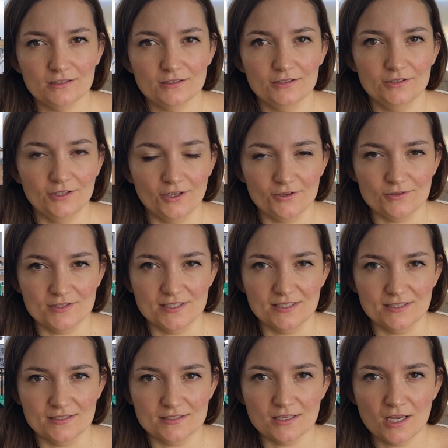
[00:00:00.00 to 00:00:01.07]

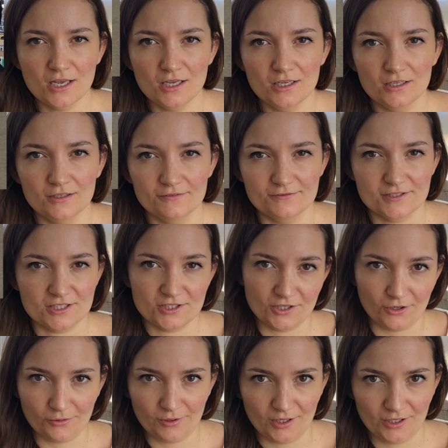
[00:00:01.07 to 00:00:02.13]
noses of
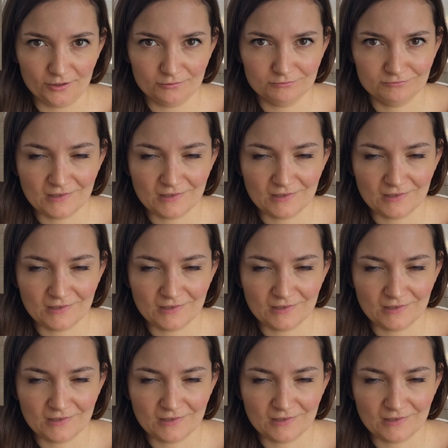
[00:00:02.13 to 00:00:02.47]
Soho.